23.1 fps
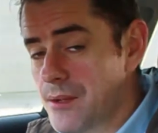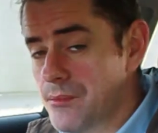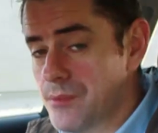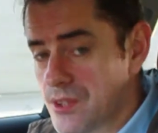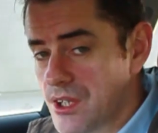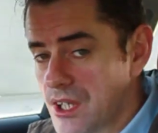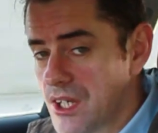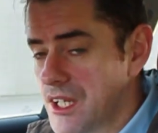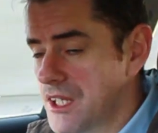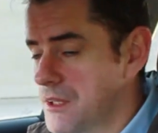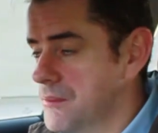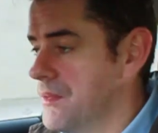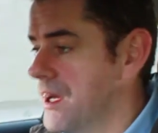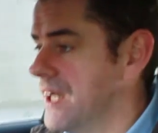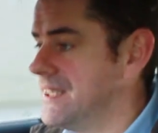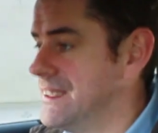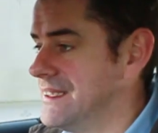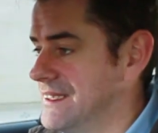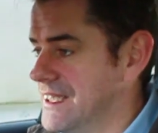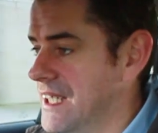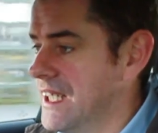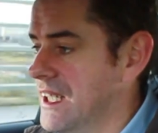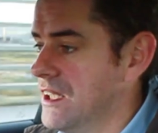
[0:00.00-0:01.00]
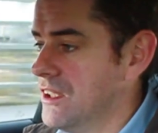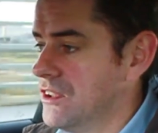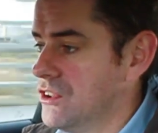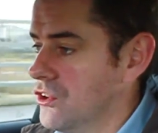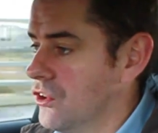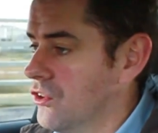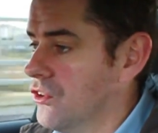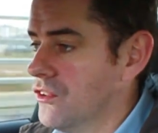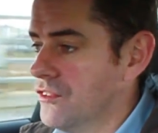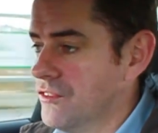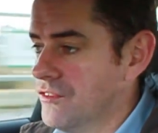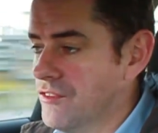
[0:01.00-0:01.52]
time I still
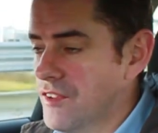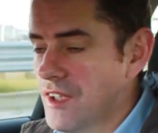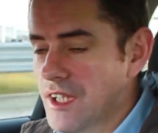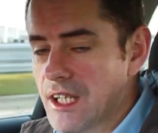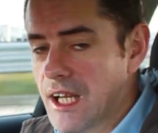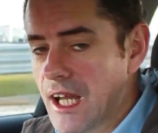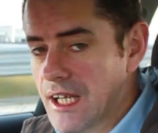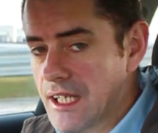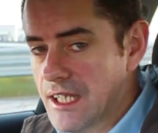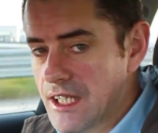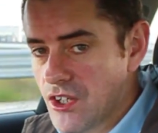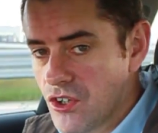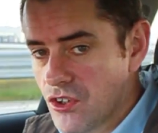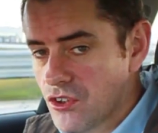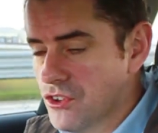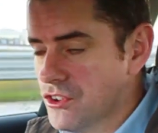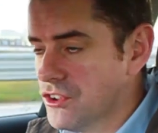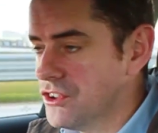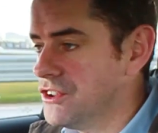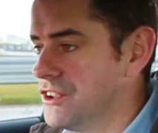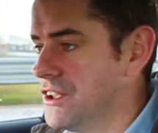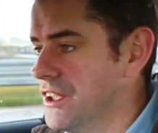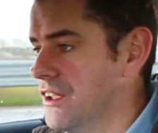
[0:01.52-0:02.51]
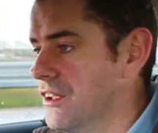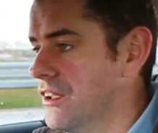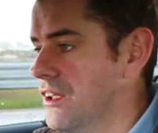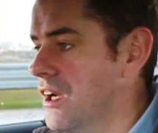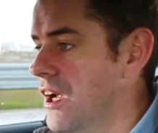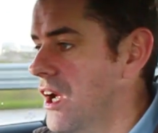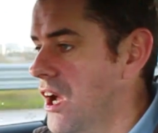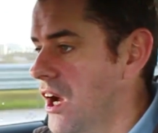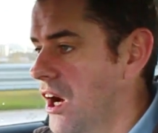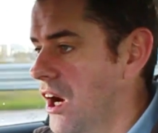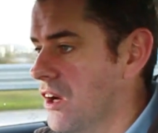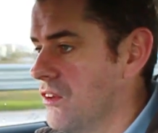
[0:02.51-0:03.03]
don't feel any understeer
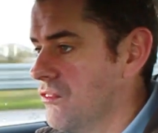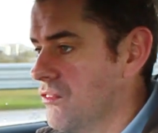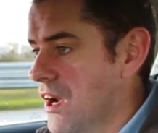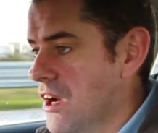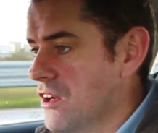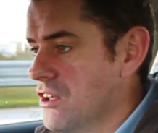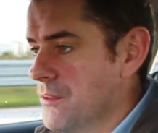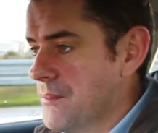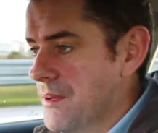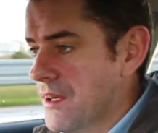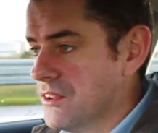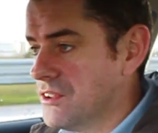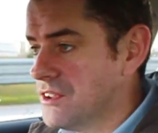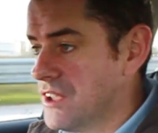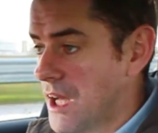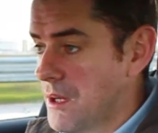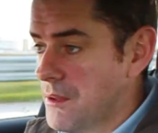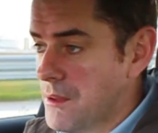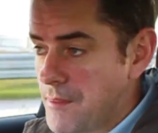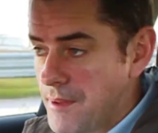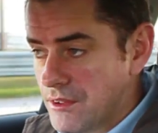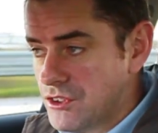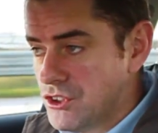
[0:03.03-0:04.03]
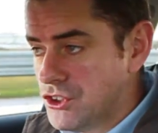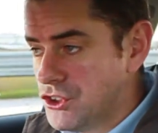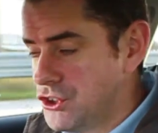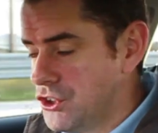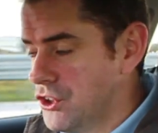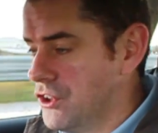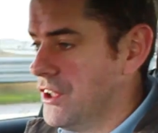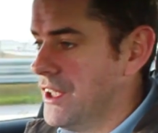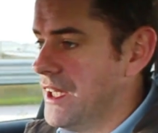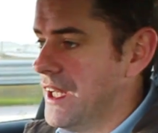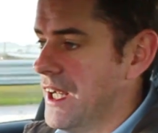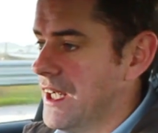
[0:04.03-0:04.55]
on roundabouts. I'm about to
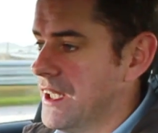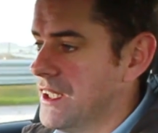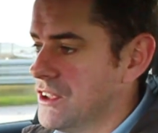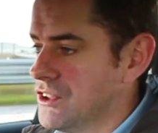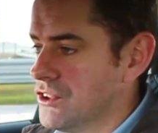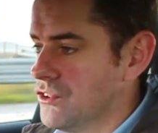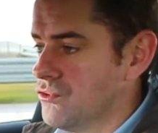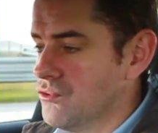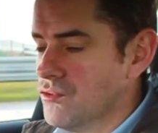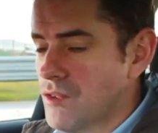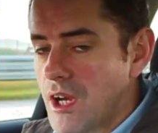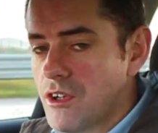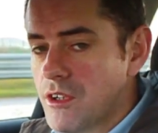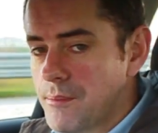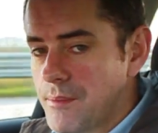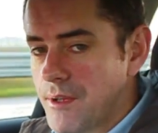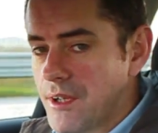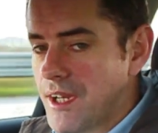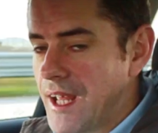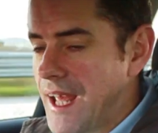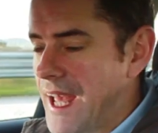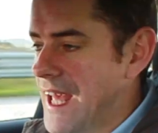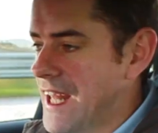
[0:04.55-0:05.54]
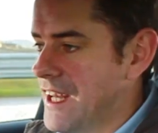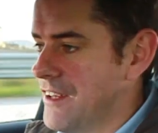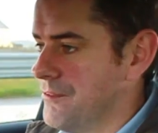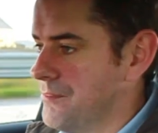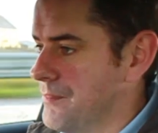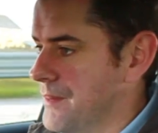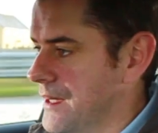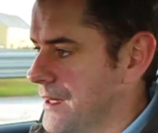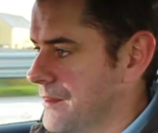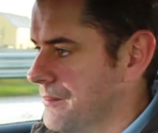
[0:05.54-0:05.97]
show you that because there's a roundabout ahead of me.